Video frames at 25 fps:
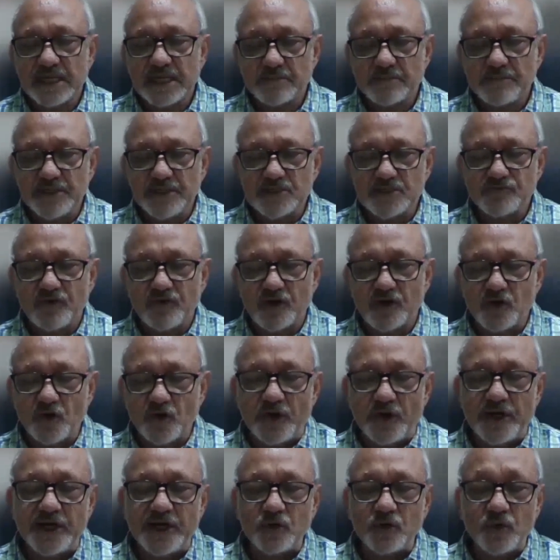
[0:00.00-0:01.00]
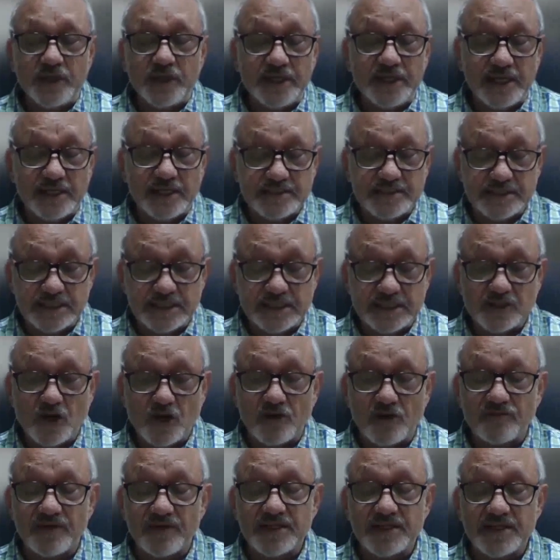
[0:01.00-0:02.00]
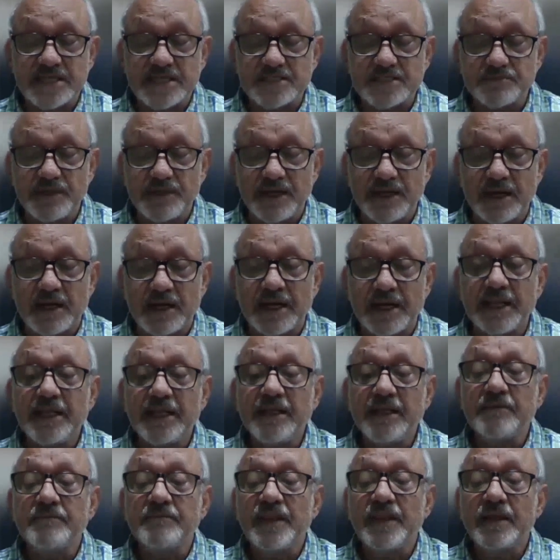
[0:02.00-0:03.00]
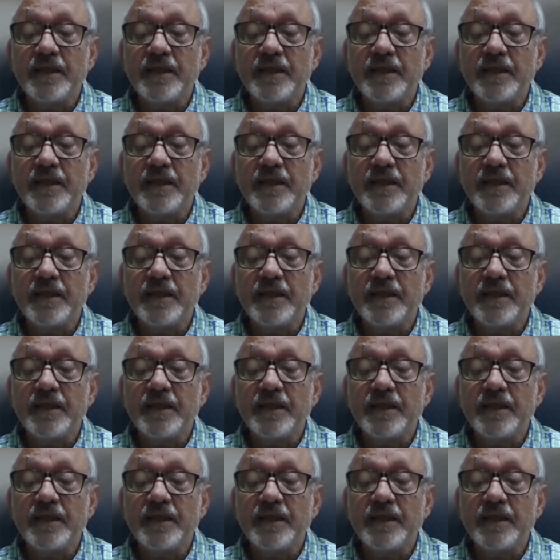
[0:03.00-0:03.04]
That means for 22 years, it conference has been running.